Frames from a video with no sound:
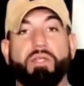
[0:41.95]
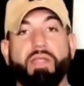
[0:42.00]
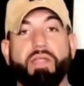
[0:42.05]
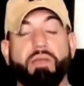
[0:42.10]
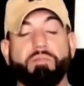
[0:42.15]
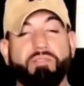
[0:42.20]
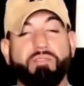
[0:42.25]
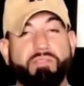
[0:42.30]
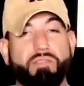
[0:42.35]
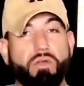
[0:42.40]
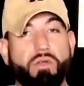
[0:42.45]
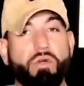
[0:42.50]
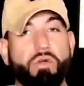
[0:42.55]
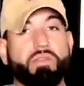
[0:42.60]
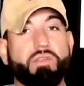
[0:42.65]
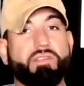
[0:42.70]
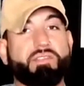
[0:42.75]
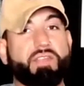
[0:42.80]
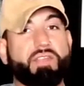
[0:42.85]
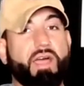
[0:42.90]
And I'm so
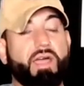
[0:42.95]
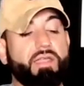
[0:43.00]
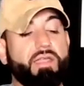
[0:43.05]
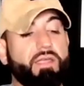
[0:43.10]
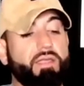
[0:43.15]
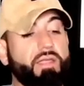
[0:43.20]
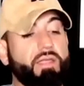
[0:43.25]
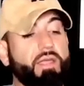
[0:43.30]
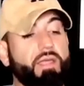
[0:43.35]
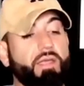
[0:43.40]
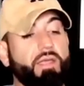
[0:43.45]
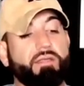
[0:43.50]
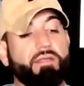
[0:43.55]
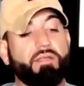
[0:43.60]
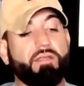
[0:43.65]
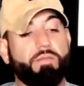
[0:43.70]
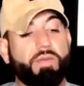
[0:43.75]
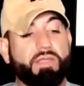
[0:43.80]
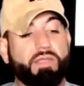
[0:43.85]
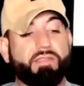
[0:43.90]
excited
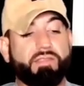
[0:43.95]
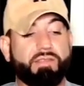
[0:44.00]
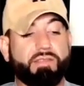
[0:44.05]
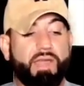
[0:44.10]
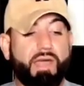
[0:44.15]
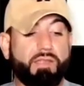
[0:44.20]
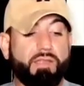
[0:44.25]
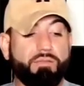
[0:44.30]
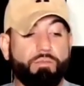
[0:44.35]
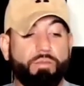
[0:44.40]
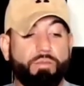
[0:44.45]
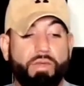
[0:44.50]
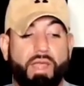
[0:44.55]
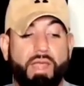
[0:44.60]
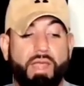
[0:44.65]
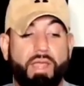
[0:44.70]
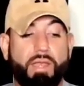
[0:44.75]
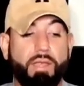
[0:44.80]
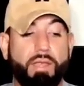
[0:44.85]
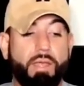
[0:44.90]
to pick this guy's
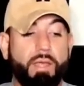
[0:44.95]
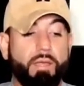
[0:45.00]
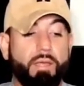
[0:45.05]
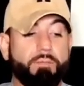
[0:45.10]
brain,